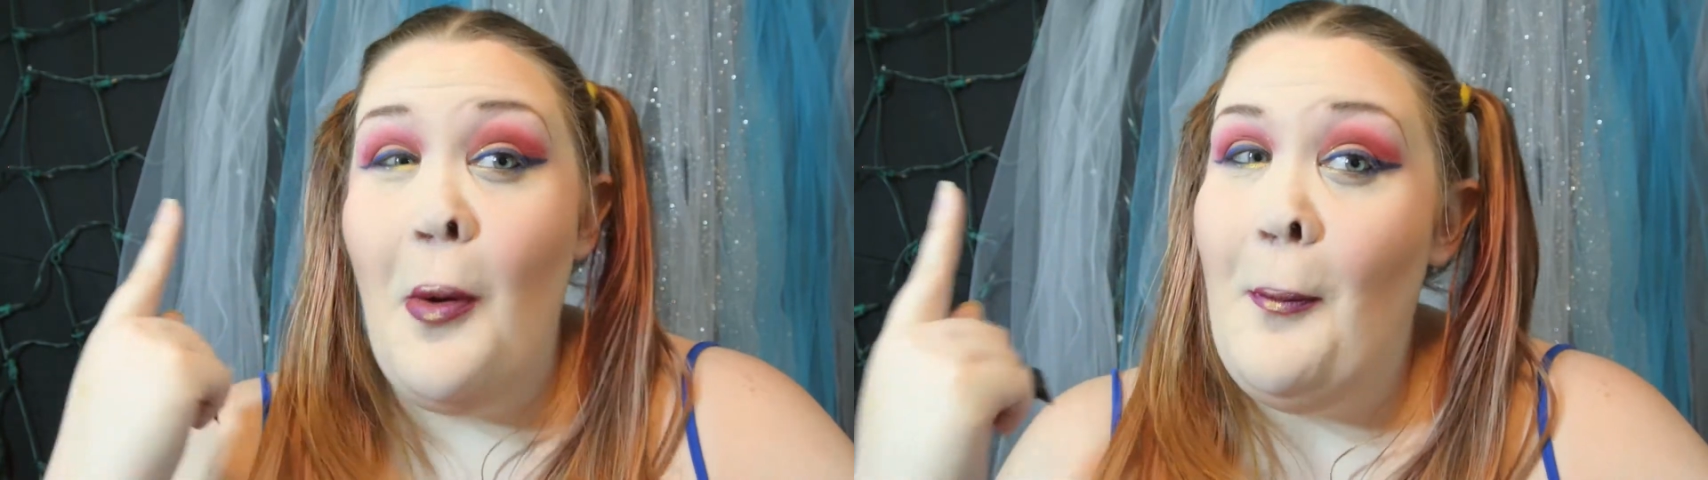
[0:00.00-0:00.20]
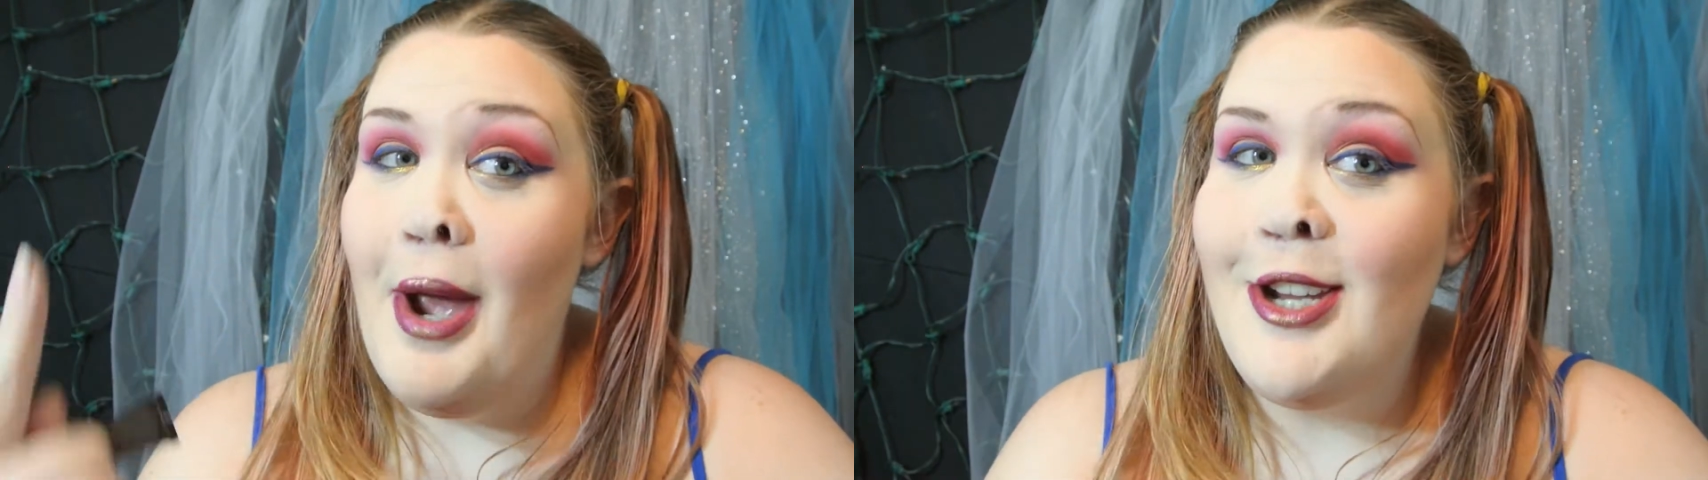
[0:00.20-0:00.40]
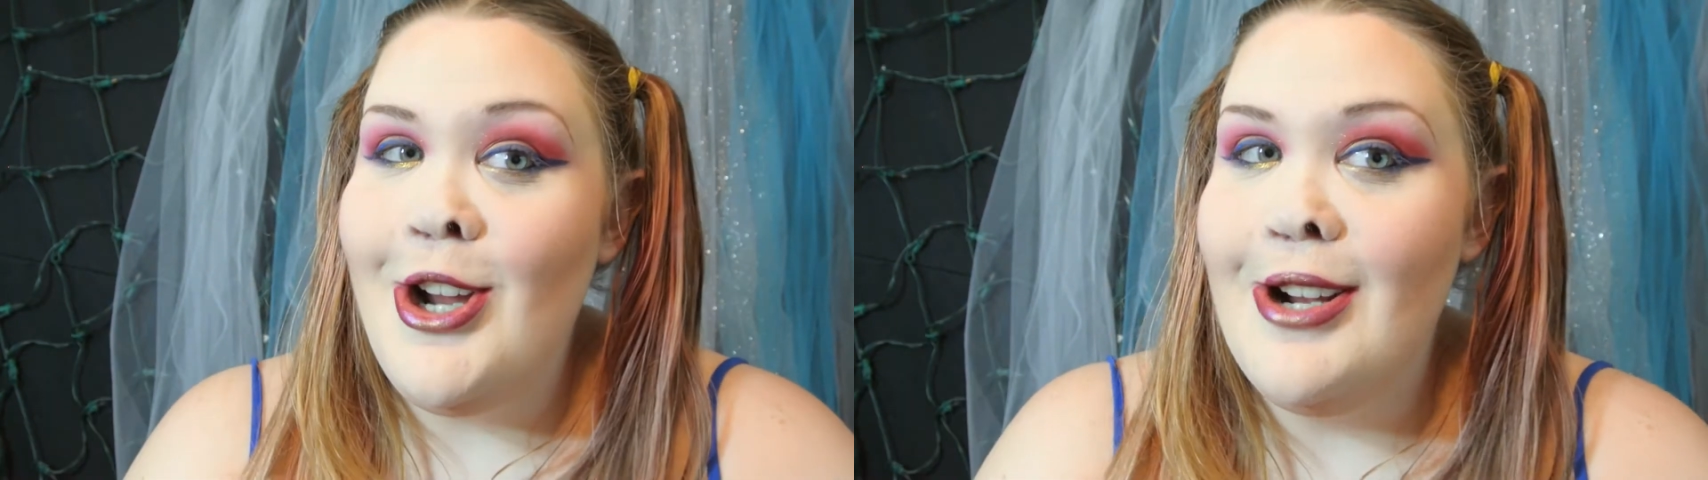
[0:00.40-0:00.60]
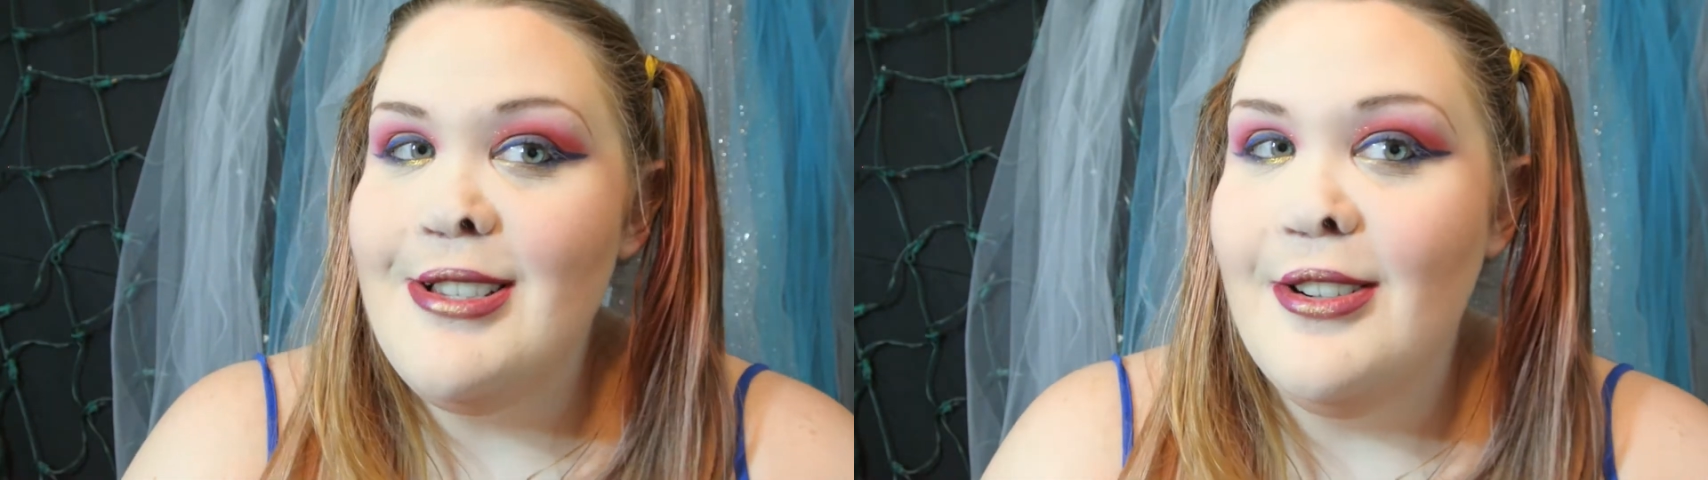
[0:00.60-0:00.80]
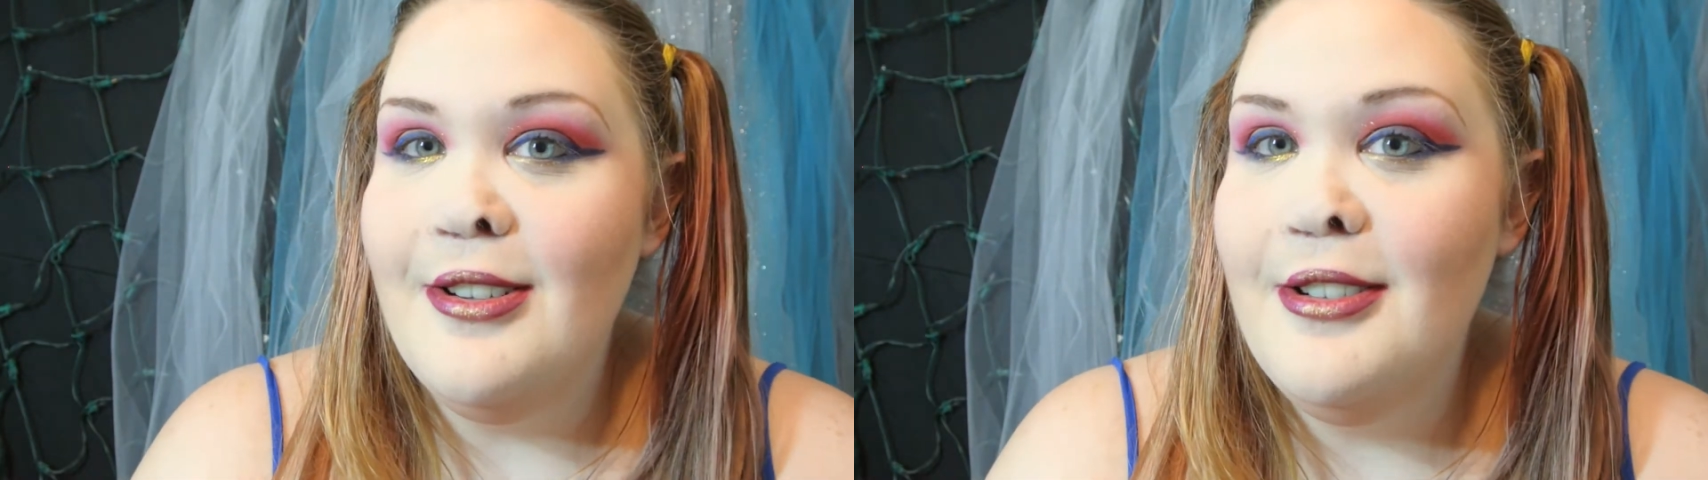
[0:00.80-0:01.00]
my dark
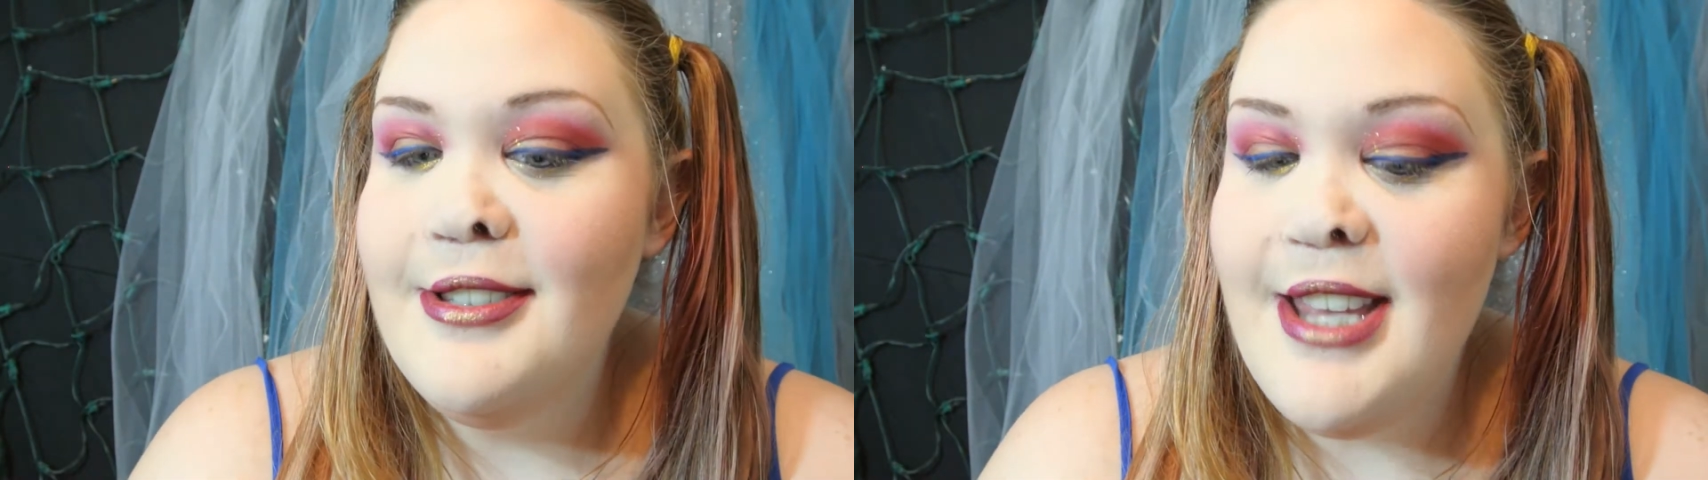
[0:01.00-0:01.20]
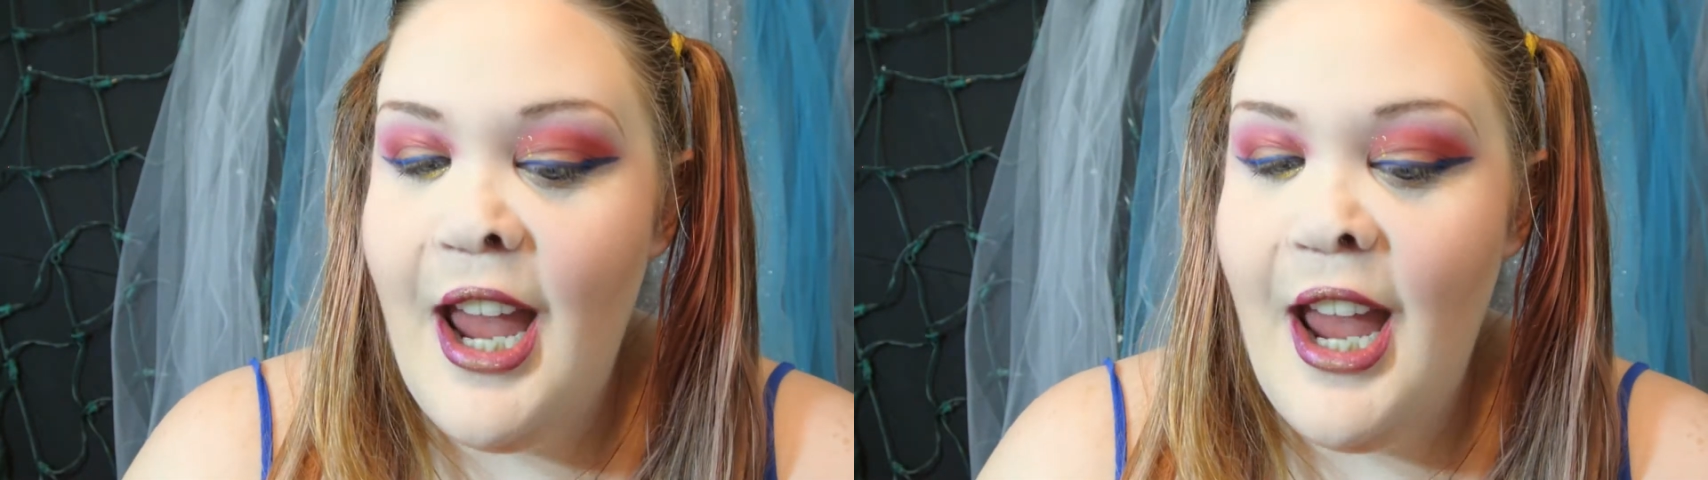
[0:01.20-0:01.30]
circles,